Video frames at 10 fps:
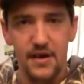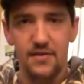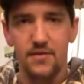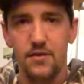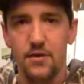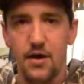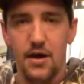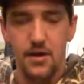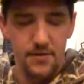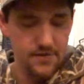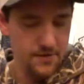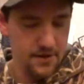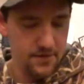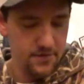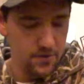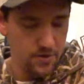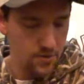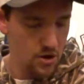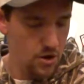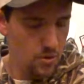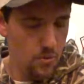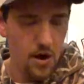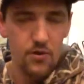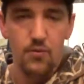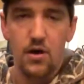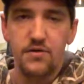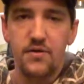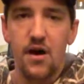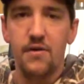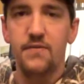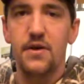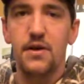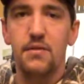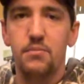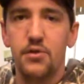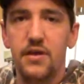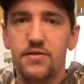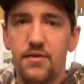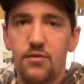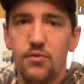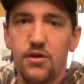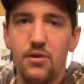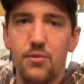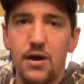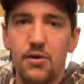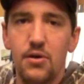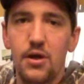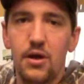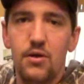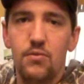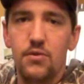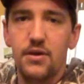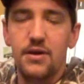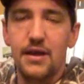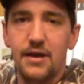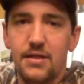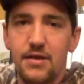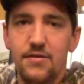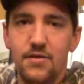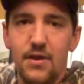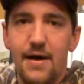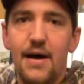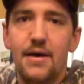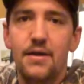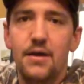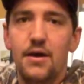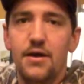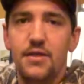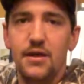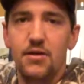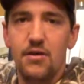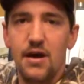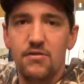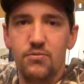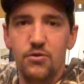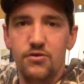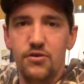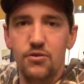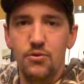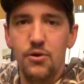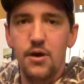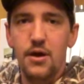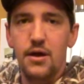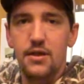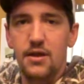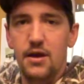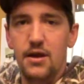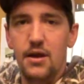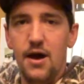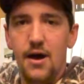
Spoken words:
nice and slick, so water runs off it, blends in really well. Really like these a lot. I think you guys would too. And then